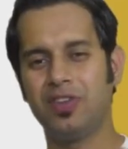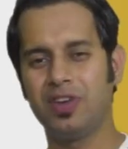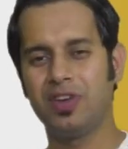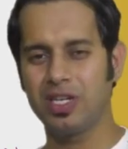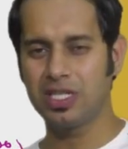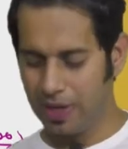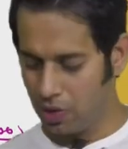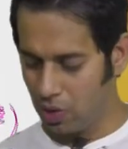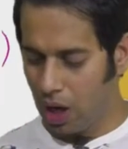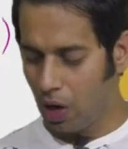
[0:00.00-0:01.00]
reversed by
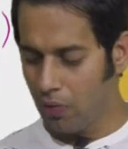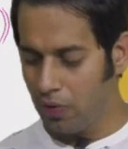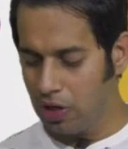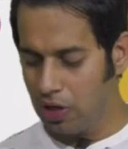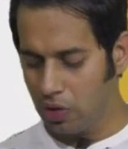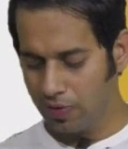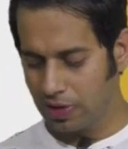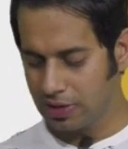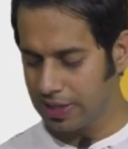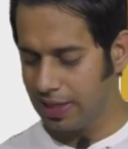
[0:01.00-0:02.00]
you. How will you
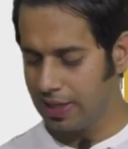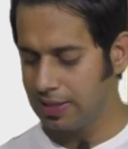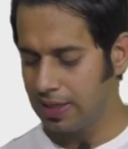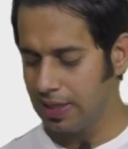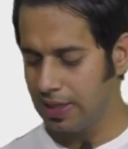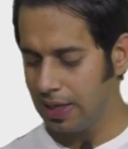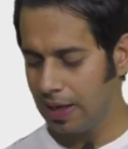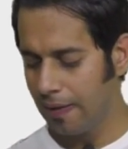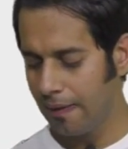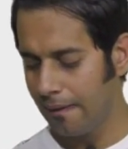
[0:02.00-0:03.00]
reverse this ITC?
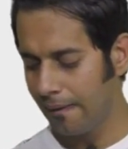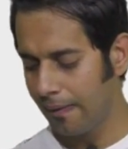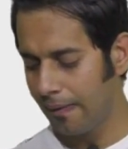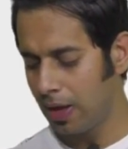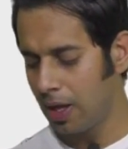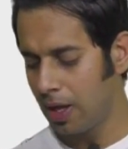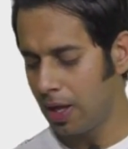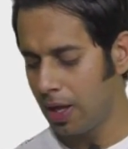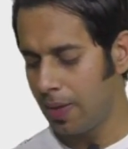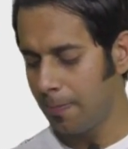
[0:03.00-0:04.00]

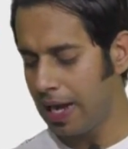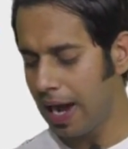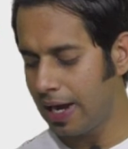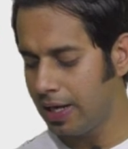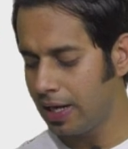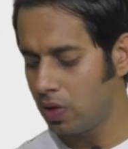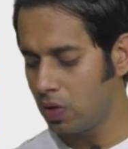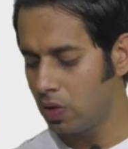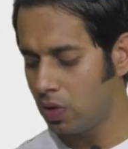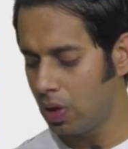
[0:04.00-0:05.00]
By adding
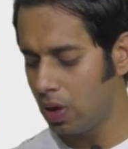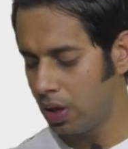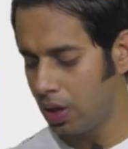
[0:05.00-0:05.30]
it to